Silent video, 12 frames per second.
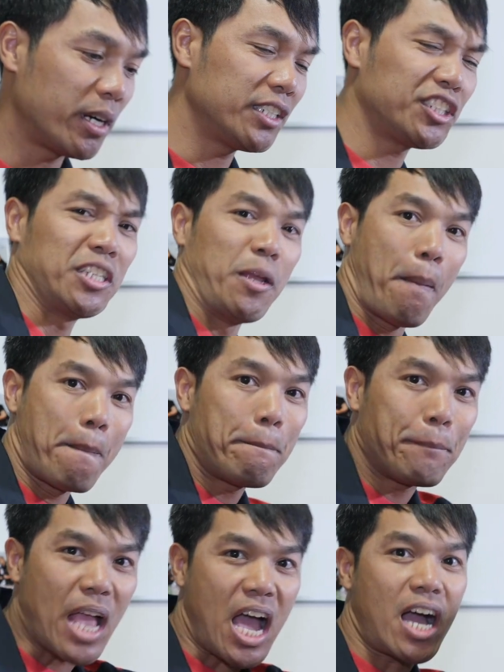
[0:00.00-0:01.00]
punch,
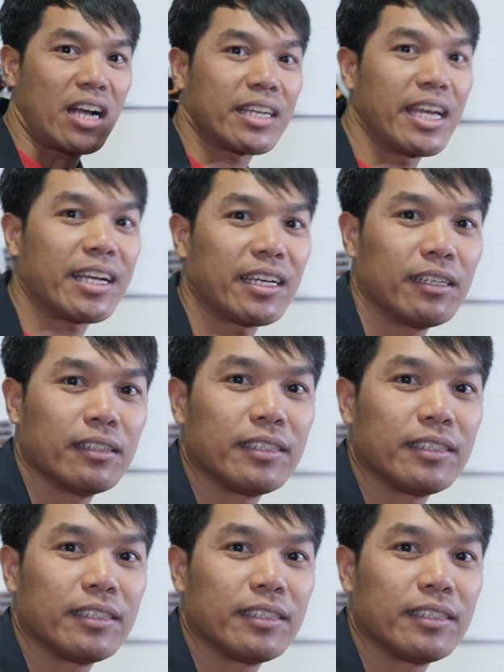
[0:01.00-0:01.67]
blah, kick.